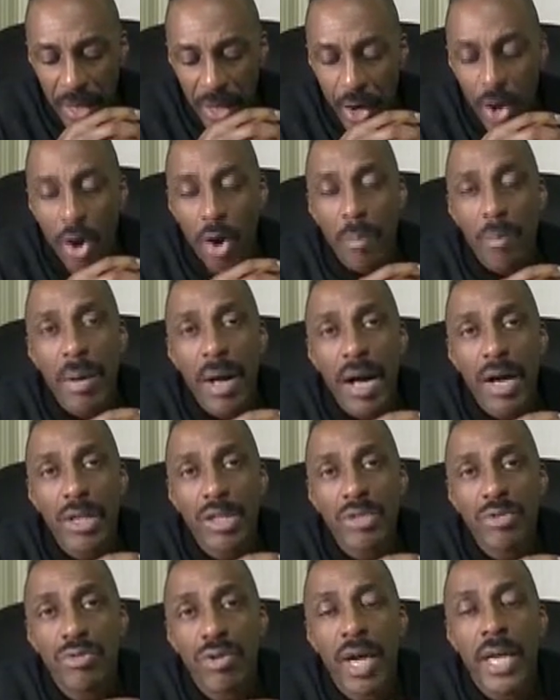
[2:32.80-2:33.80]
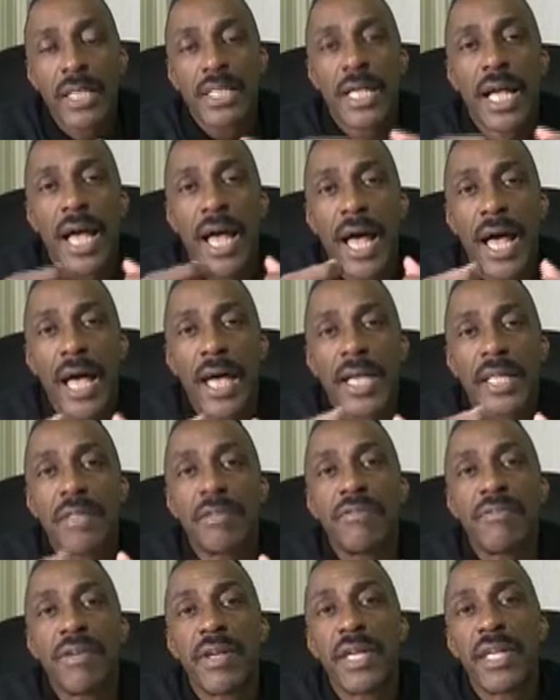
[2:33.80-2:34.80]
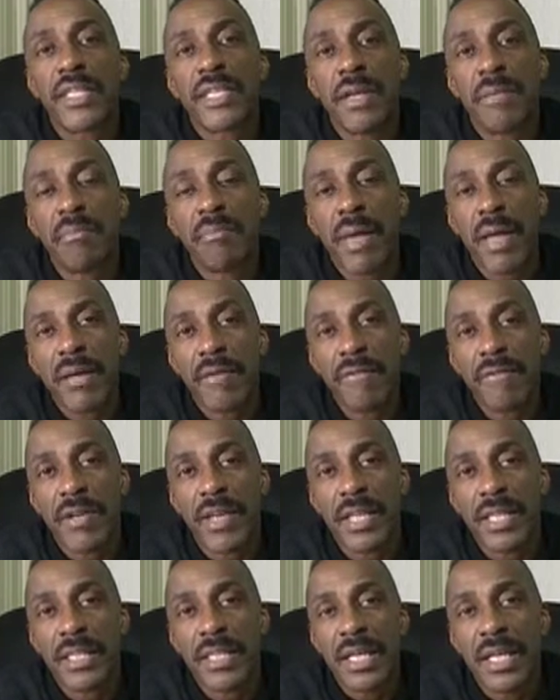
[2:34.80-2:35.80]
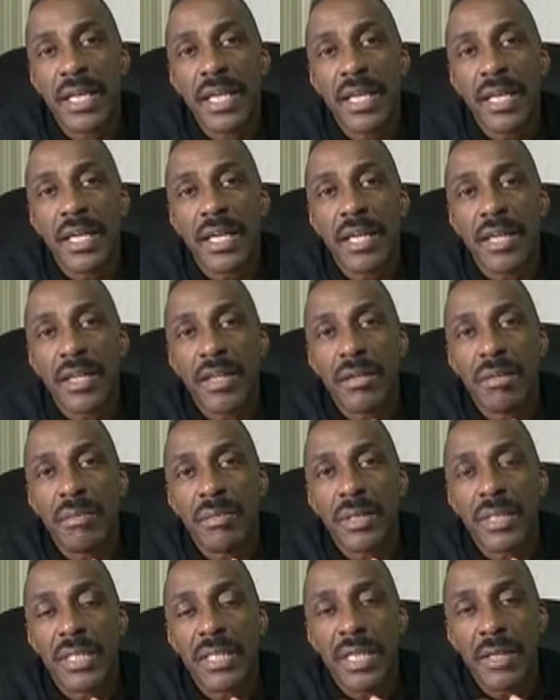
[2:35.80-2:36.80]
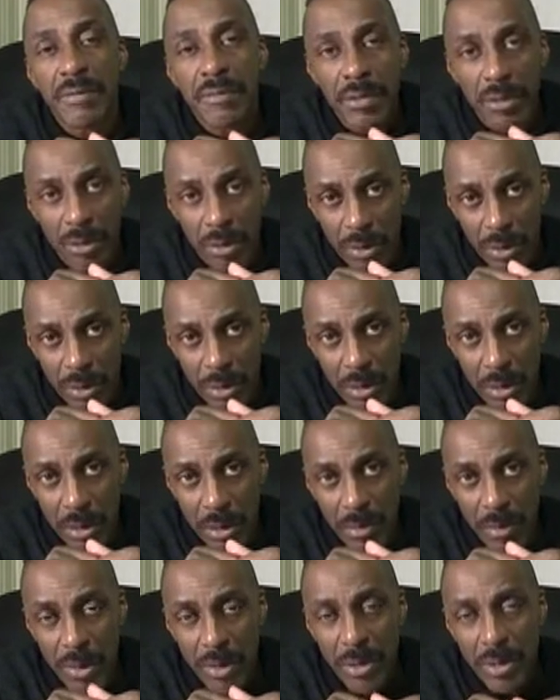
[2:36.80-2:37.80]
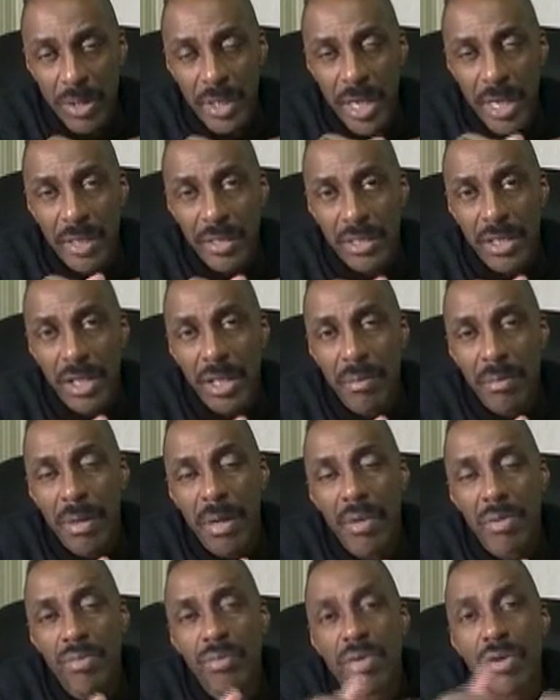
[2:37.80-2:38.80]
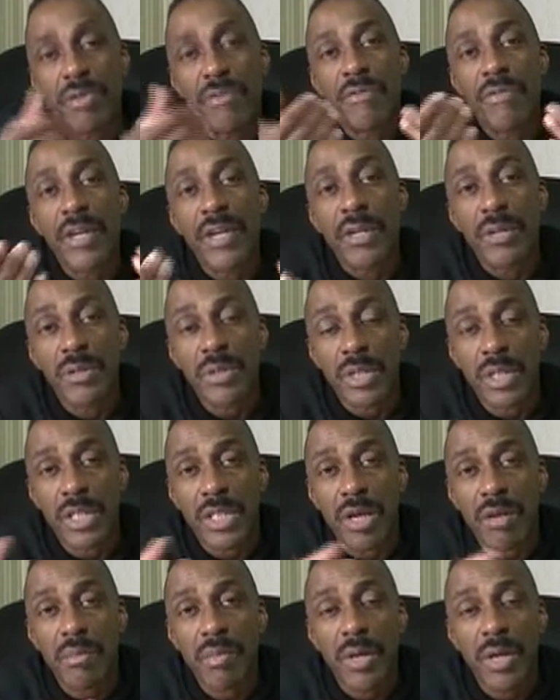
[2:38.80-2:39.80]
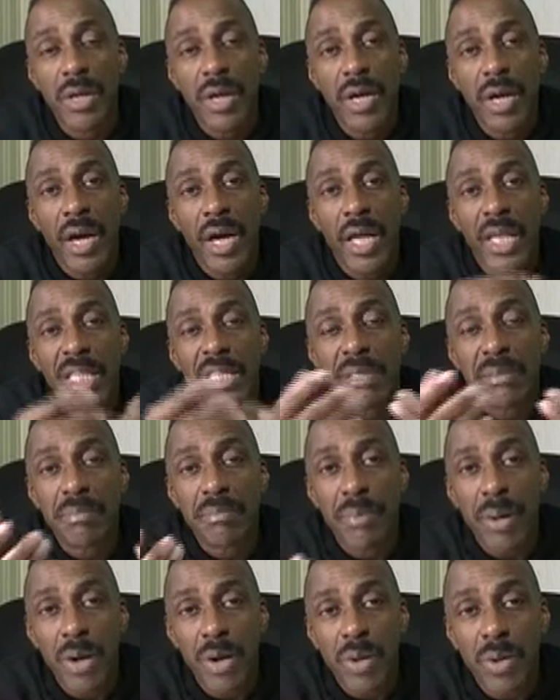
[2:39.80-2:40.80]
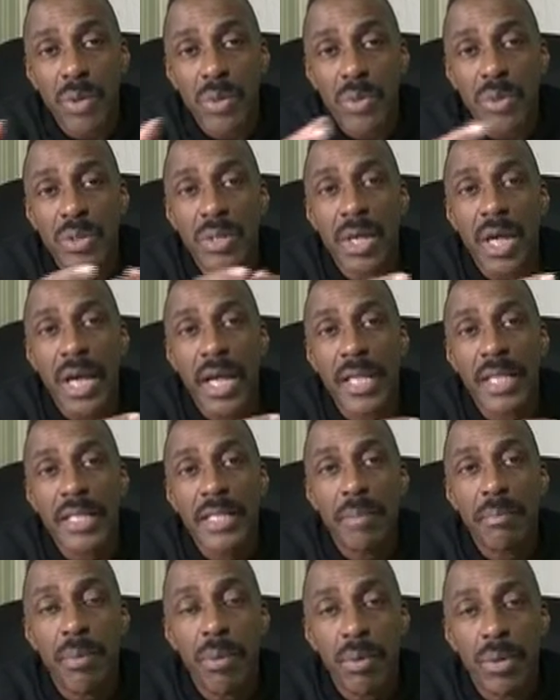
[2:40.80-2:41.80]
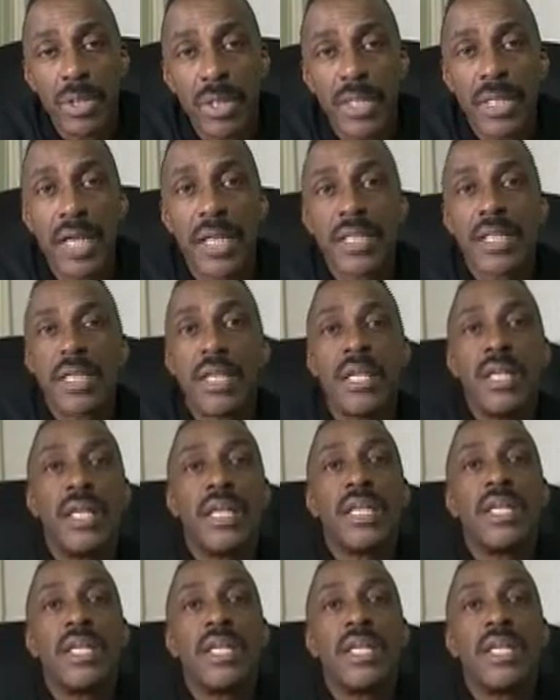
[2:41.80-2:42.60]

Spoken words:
go about trying to hide things and make things difficult, because it's going to be revealed, it's going to be exposed. And it's important that